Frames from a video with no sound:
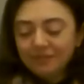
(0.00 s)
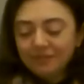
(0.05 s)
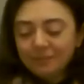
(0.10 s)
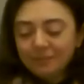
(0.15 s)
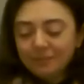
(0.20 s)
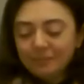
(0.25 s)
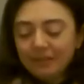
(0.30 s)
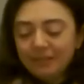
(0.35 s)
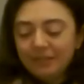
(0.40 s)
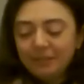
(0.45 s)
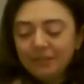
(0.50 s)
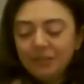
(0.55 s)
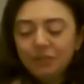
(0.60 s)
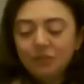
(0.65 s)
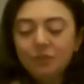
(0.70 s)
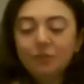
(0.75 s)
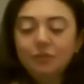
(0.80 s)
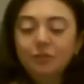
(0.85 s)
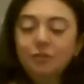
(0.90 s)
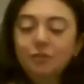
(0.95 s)
My
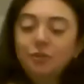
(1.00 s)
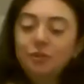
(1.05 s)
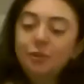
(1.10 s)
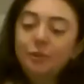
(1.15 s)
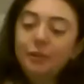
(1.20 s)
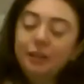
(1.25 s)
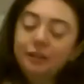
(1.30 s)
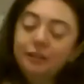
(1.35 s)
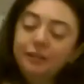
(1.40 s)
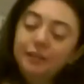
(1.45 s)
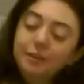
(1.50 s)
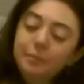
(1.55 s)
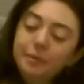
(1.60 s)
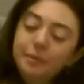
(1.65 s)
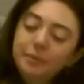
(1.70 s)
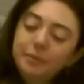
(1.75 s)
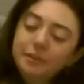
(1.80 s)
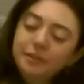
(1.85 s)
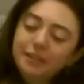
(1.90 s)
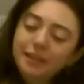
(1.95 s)
stitches are showing a little bit,
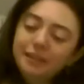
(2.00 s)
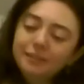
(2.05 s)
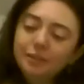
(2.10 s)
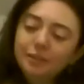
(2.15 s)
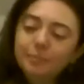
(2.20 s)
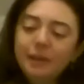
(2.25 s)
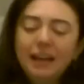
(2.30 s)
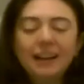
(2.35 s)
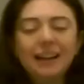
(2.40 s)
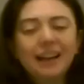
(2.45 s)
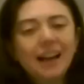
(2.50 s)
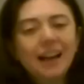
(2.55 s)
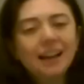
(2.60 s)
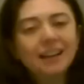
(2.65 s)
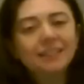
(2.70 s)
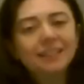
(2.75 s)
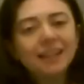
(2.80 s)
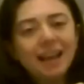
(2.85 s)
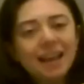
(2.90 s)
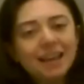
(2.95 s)
but it's not so bad. I kind
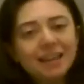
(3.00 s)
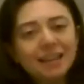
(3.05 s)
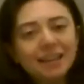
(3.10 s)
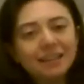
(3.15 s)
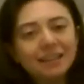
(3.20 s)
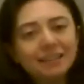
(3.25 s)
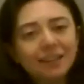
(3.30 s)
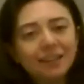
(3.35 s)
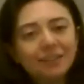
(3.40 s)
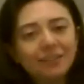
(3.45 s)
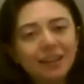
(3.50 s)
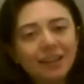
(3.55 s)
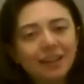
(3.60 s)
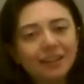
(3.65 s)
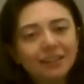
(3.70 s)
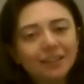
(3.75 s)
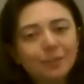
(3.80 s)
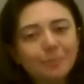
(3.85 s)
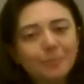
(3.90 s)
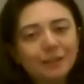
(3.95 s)
of like it. It's giving it a
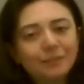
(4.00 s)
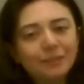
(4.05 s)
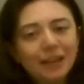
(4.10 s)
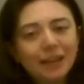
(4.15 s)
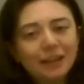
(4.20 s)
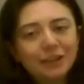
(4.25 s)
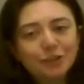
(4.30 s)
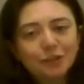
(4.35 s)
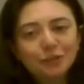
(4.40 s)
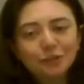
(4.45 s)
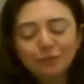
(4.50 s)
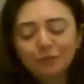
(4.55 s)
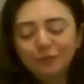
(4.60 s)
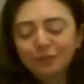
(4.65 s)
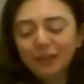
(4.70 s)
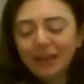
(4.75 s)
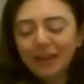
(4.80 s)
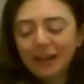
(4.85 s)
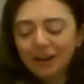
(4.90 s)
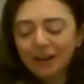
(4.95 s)
little bit of extra
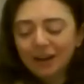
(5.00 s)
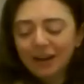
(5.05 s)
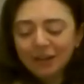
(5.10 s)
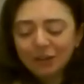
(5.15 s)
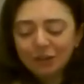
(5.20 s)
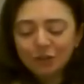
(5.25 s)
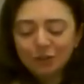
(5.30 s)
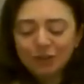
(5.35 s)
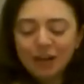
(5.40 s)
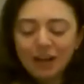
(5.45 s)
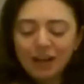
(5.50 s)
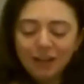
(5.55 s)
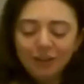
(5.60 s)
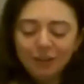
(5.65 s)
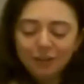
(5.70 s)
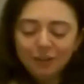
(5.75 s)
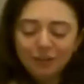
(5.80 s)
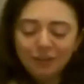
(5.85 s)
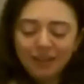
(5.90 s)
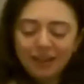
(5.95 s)
flair, extra
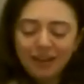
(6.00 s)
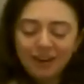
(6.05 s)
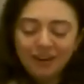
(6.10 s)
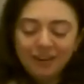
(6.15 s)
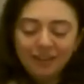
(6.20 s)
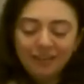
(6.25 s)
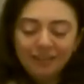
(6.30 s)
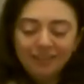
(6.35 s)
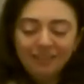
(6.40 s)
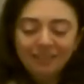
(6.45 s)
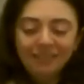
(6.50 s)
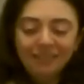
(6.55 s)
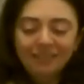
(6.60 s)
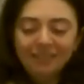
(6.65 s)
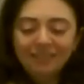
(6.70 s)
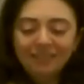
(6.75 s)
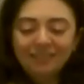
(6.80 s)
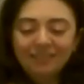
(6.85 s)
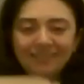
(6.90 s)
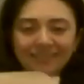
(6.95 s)
color there.
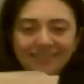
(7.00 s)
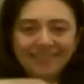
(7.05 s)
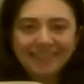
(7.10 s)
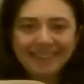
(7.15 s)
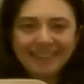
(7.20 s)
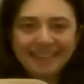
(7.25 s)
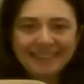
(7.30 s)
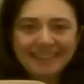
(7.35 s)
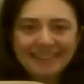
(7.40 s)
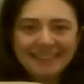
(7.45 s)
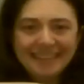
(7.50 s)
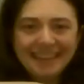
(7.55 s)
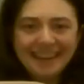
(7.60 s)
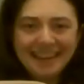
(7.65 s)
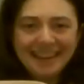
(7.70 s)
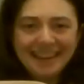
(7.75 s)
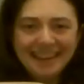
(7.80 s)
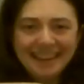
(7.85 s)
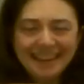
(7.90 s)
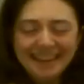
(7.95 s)

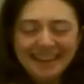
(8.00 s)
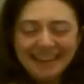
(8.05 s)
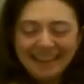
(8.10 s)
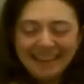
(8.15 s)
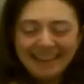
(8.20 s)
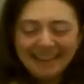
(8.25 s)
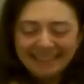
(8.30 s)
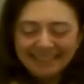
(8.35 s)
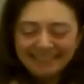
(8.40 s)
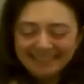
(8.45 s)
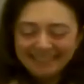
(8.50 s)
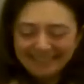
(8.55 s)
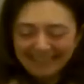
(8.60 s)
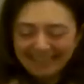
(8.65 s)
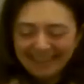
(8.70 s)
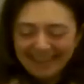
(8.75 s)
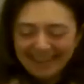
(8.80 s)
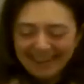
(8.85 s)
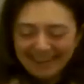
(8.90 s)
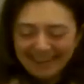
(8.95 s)
Ta-da!
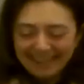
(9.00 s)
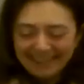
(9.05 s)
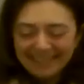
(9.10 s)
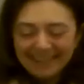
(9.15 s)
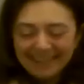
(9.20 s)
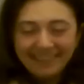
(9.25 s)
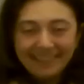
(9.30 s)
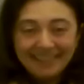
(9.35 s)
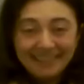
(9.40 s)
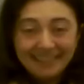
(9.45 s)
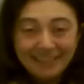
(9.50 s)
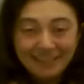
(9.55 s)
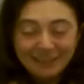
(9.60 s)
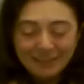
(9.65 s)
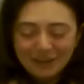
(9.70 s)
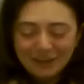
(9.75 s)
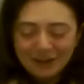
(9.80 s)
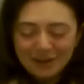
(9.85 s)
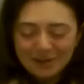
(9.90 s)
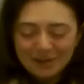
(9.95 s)
Now I did
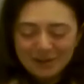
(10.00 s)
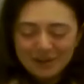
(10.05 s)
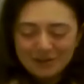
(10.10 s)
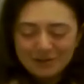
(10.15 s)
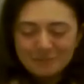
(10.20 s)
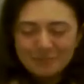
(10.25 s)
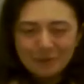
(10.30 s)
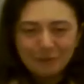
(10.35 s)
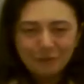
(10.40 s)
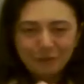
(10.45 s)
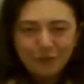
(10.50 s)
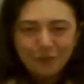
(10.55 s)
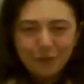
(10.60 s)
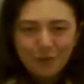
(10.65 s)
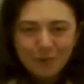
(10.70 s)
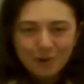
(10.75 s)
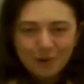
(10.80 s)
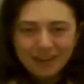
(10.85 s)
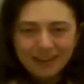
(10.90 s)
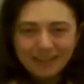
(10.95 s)
show you
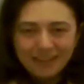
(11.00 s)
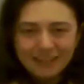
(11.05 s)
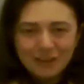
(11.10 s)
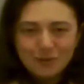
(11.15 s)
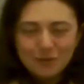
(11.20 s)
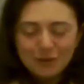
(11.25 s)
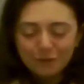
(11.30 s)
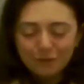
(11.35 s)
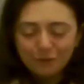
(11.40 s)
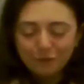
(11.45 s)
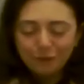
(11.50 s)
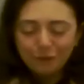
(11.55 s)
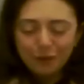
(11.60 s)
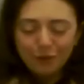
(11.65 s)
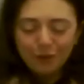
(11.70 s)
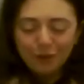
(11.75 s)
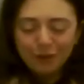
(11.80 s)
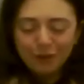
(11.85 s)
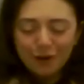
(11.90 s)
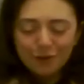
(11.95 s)
before that you could
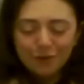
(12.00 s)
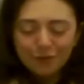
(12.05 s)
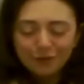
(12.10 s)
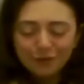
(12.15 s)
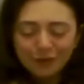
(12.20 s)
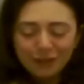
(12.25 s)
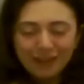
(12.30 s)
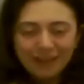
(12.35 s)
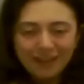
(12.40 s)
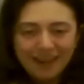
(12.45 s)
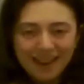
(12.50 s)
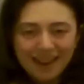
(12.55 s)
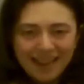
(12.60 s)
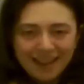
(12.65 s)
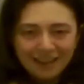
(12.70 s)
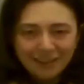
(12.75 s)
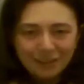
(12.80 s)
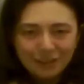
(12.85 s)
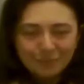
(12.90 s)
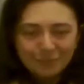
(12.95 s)
fold over.
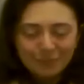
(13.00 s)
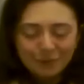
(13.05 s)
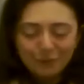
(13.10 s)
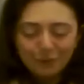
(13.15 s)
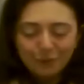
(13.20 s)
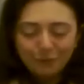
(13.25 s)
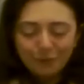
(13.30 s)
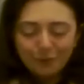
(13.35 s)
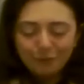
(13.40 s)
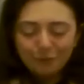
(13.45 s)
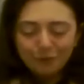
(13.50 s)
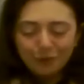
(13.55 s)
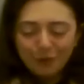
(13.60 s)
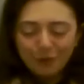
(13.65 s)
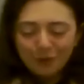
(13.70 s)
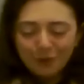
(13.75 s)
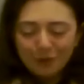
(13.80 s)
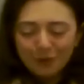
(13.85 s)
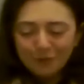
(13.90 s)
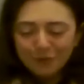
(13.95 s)
So we'll
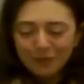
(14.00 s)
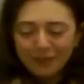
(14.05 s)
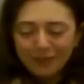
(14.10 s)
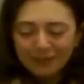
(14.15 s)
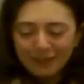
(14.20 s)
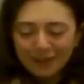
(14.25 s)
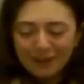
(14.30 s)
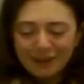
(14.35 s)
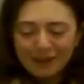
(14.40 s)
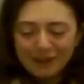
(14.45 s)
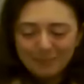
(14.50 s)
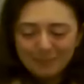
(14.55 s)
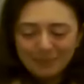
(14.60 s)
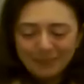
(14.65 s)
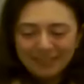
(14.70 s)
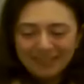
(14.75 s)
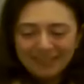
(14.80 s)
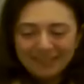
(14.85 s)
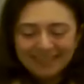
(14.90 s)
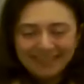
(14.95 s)
fold over the
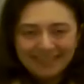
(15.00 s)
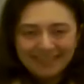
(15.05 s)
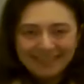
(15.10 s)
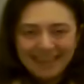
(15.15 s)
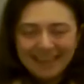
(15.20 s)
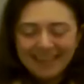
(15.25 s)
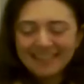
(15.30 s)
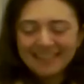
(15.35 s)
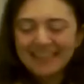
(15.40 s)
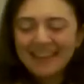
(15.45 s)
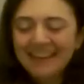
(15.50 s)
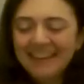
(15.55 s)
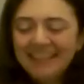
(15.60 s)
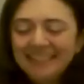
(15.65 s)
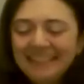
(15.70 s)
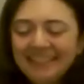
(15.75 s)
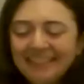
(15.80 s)
tops just like that.